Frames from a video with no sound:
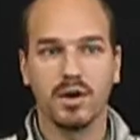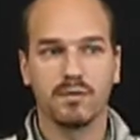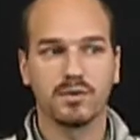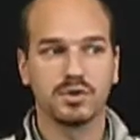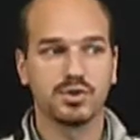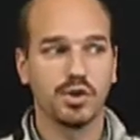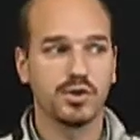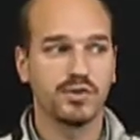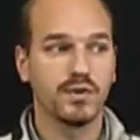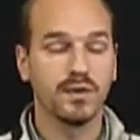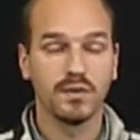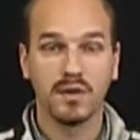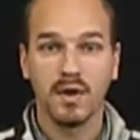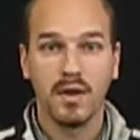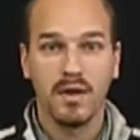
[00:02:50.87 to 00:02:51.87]
for
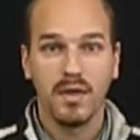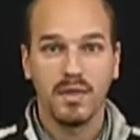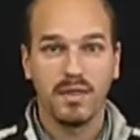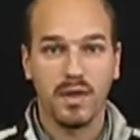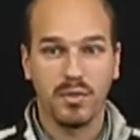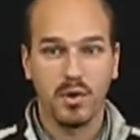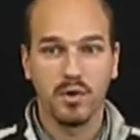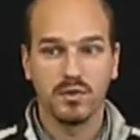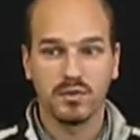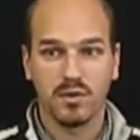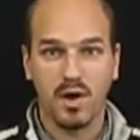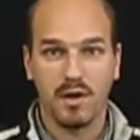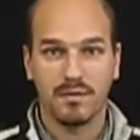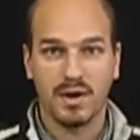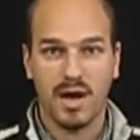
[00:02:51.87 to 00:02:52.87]
churches, that those will
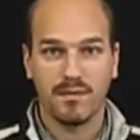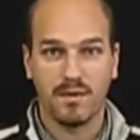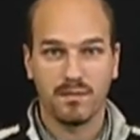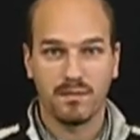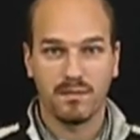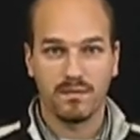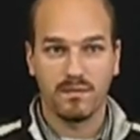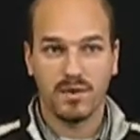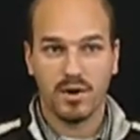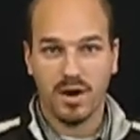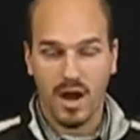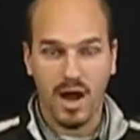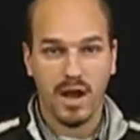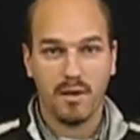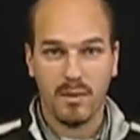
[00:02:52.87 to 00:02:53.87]
often have a very
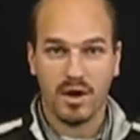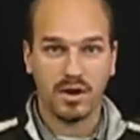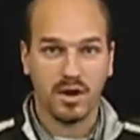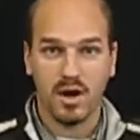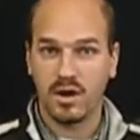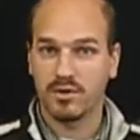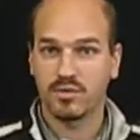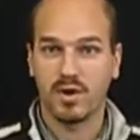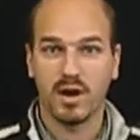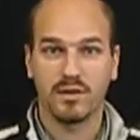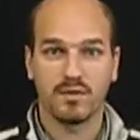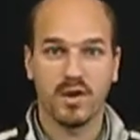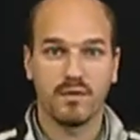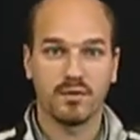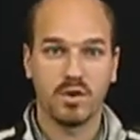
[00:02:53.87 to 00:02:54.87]
high amount of
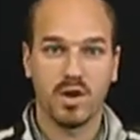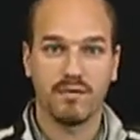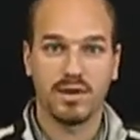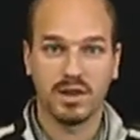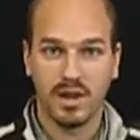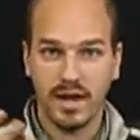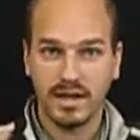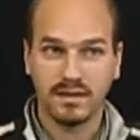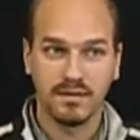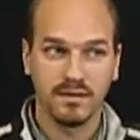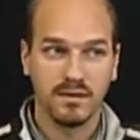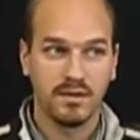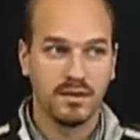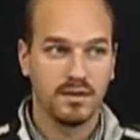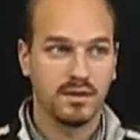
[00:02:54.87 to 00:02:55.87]
contrast. Often you have a light
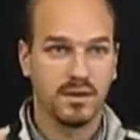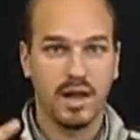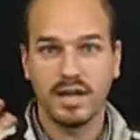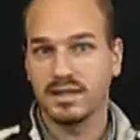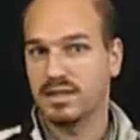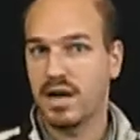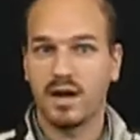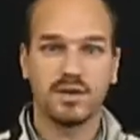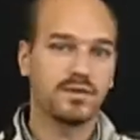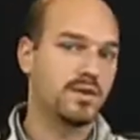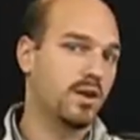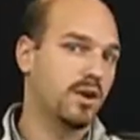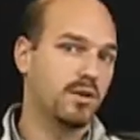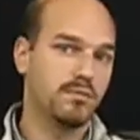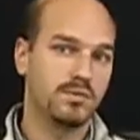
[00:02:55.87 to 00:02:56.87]
text
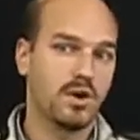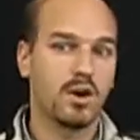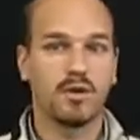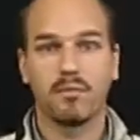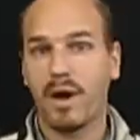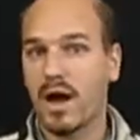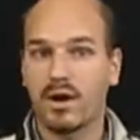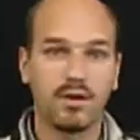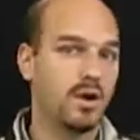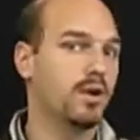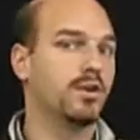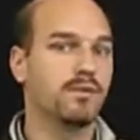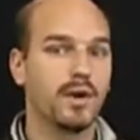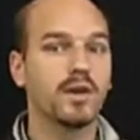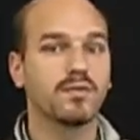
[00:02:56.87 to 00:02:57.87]
on a dark
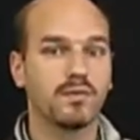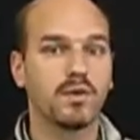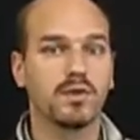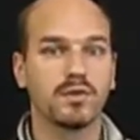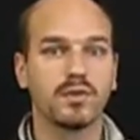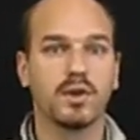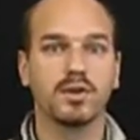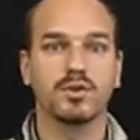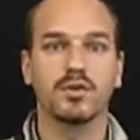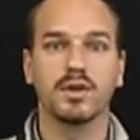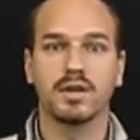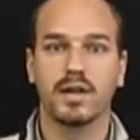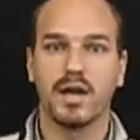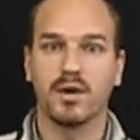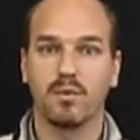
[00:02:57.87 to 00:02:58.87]
background or vice versa, and you
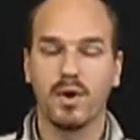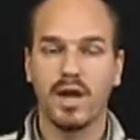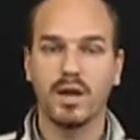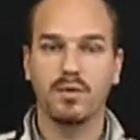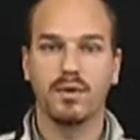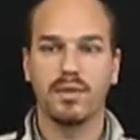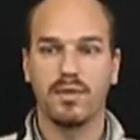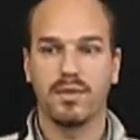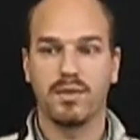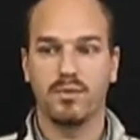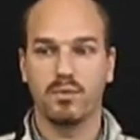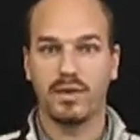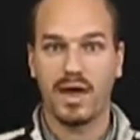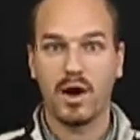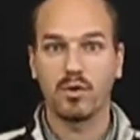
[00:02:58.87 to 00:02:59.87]
can get away
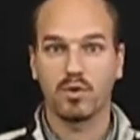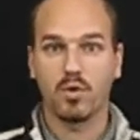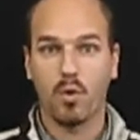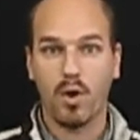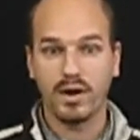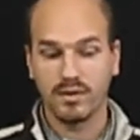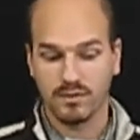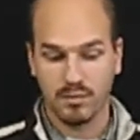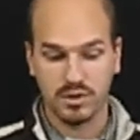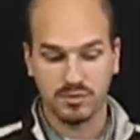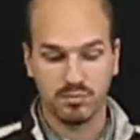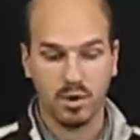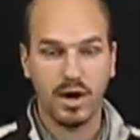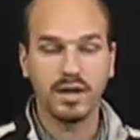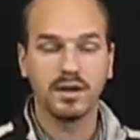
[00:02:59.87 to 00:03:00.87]
without quite as much
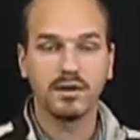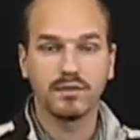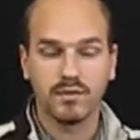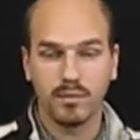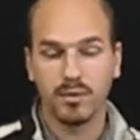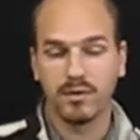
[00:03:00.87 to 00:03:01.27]
brightness from